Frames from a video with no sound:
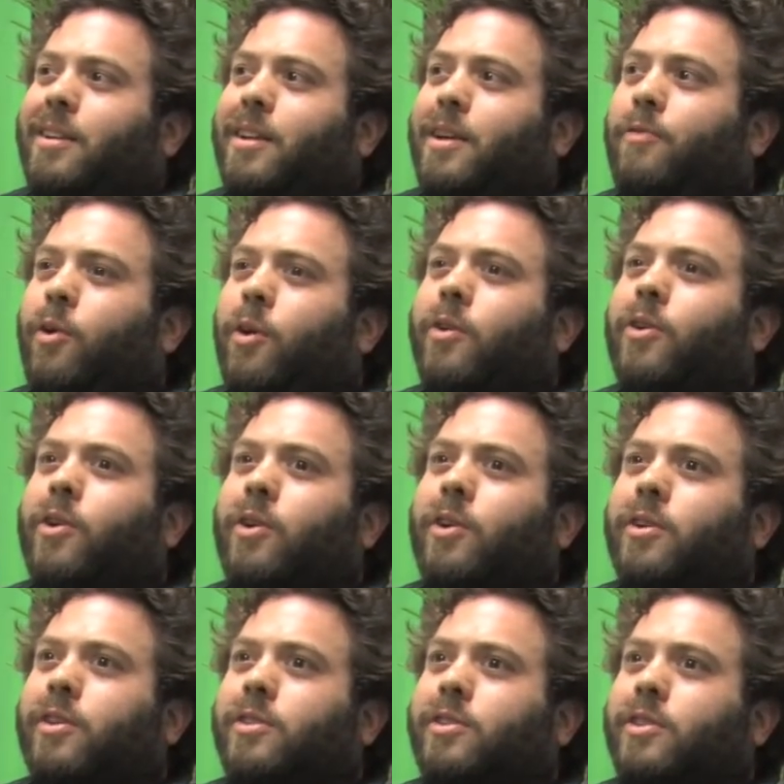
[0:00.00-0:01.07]
If all the
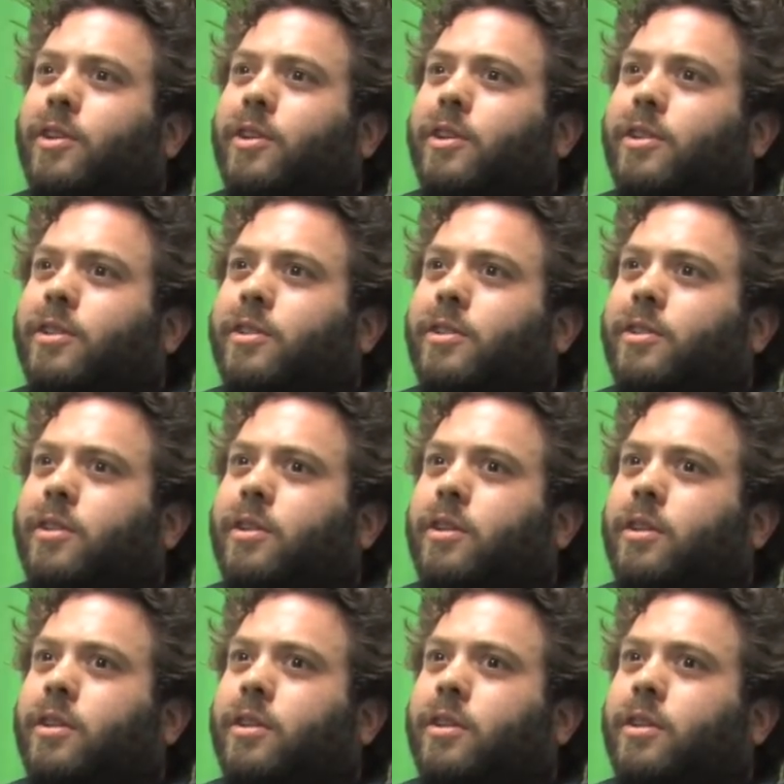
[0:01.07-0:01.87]
earlier series